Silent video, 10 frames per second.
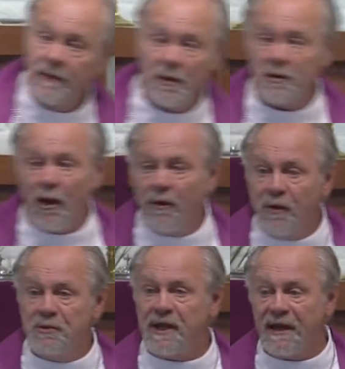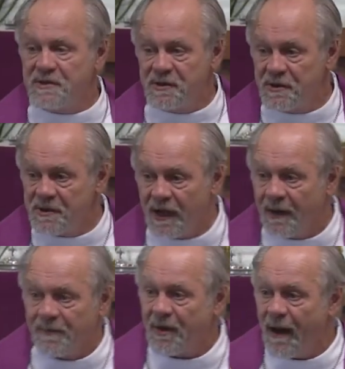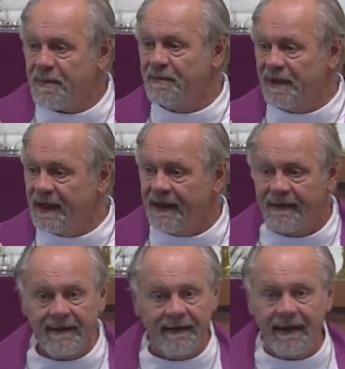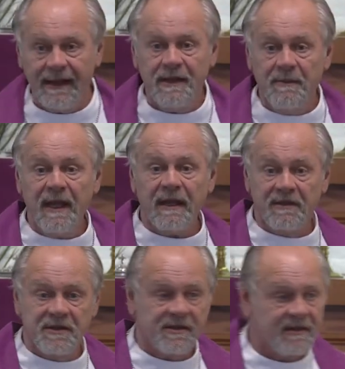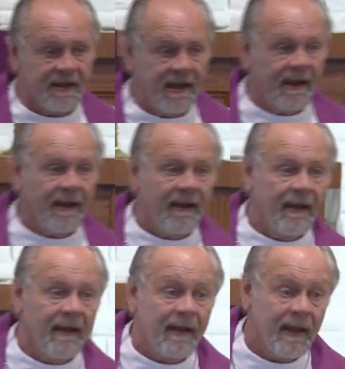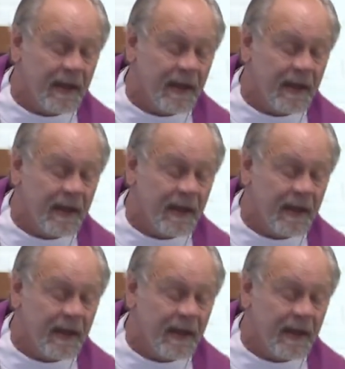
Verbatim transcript: those, all those answers are probably in the mix. A